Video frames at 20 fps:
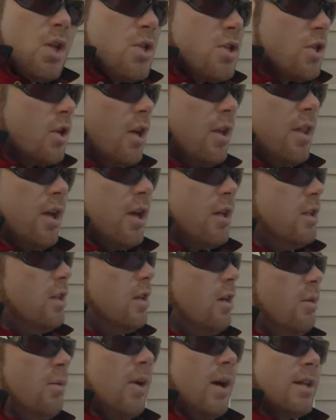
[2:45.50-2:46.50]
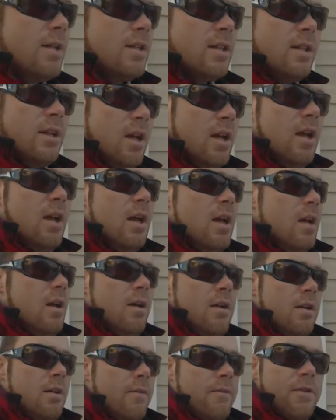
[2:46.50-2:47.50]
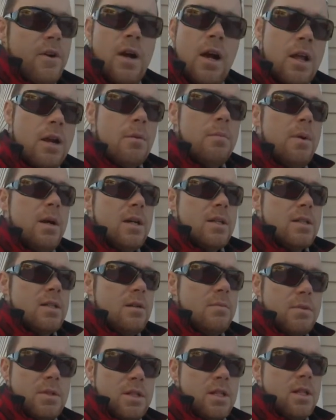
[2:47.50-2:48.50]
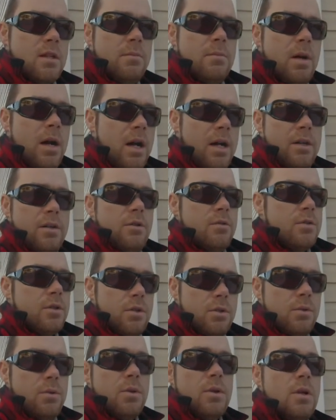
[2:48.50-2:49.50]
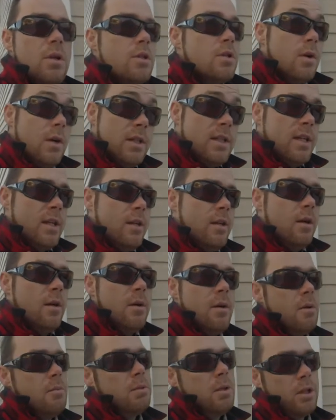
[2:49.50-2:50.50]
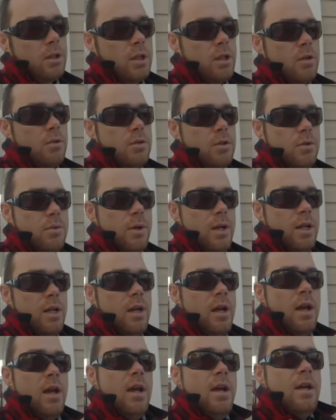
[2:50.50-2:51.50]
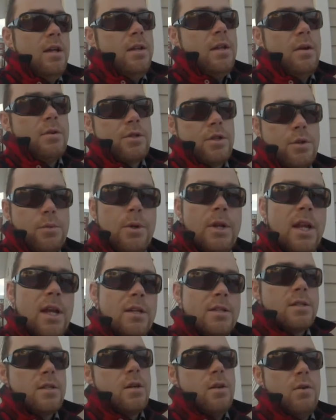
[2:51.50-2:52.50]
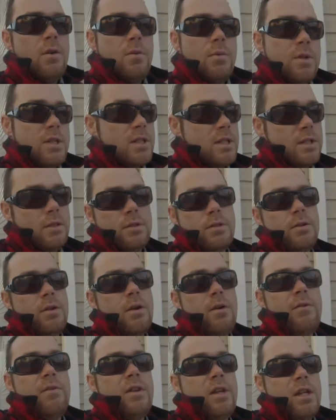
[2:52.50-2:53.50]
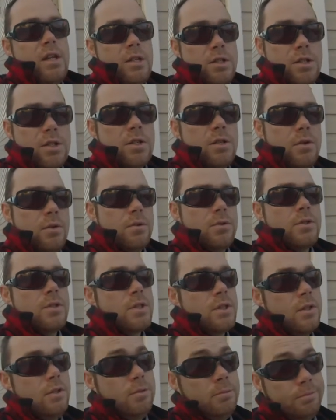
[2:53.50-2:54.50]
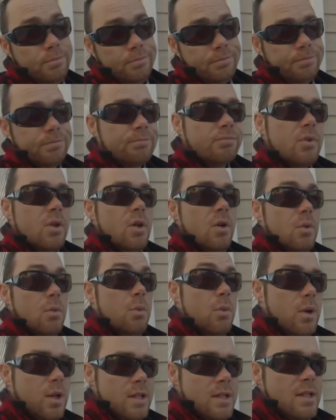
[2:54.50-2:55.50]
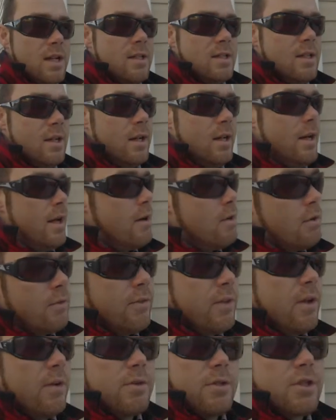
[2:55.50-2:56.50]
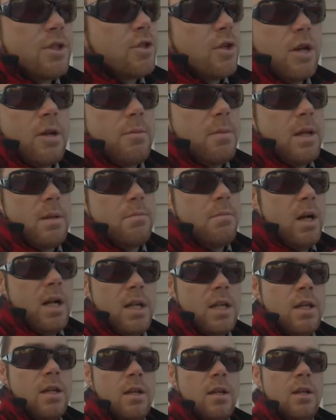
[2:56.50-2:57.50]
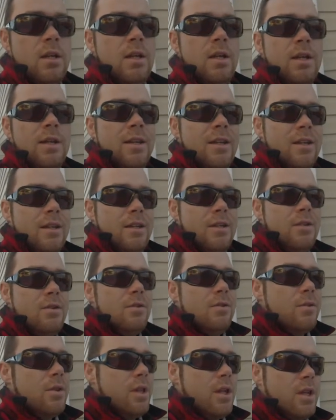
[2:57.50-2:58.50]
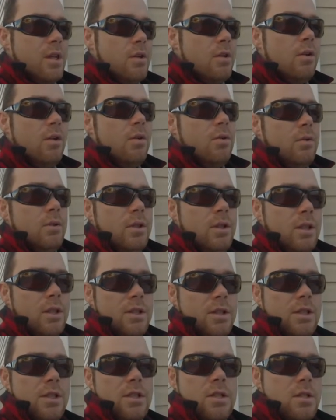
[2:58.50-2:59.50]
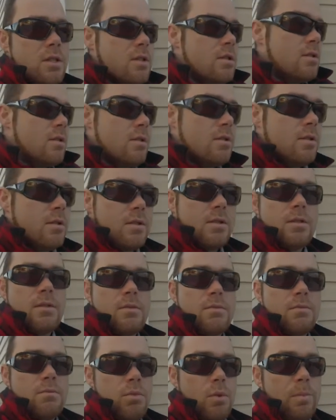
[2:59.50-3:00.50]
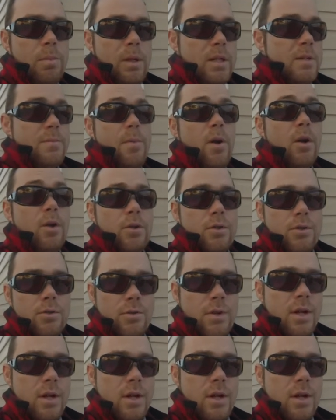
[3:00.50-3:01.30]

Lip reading: So I thought, you know what, for $100 I'm just gonna buy an O2. So I did plug the O2 in. That was 3 days ago and we still don't have any engine codes. So what does that tell you? I don't know if they were just trying to make money, you know, thinking, oh well, let's just replace parts,